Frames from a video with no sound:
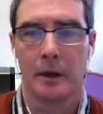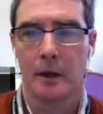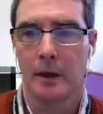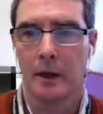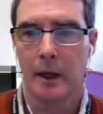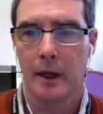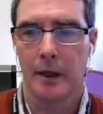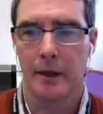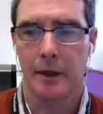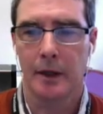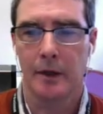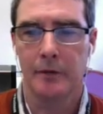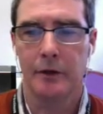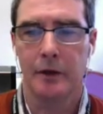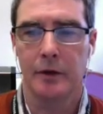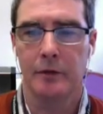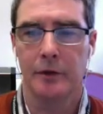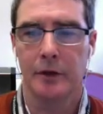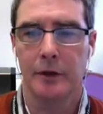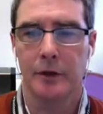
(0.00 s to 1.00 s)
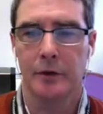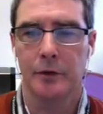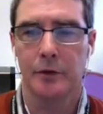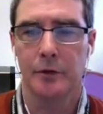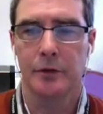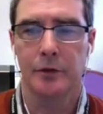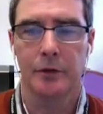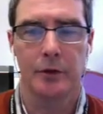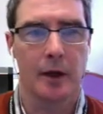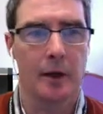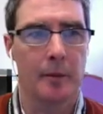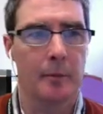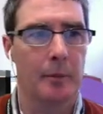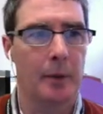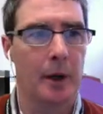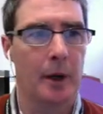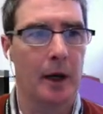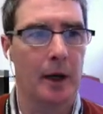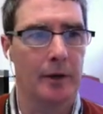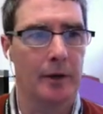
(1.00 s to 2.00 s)
And I've given you some
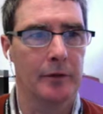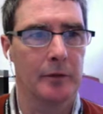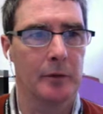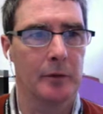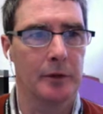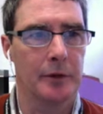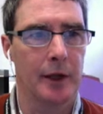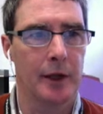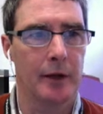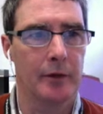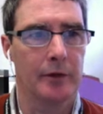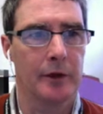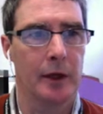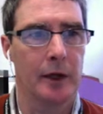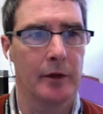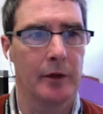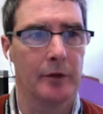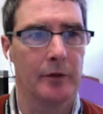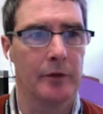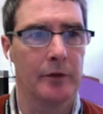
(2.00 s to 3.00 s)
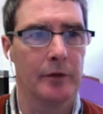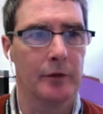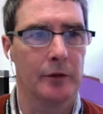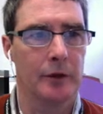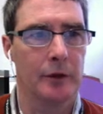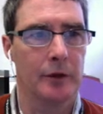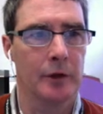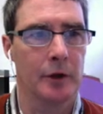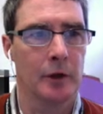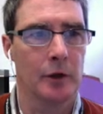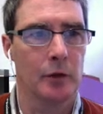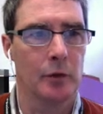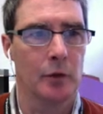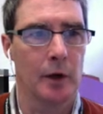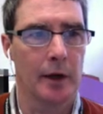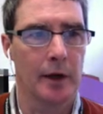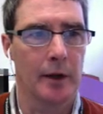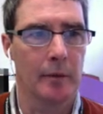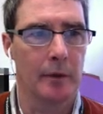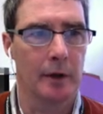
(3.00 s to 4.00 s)
possible test cases, or
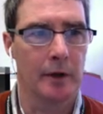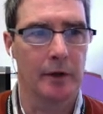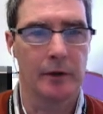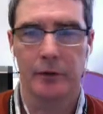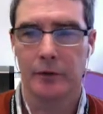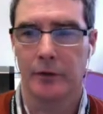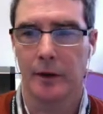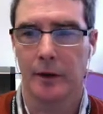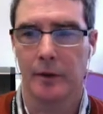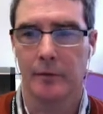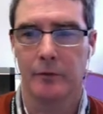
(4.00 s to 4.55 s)
recommended some.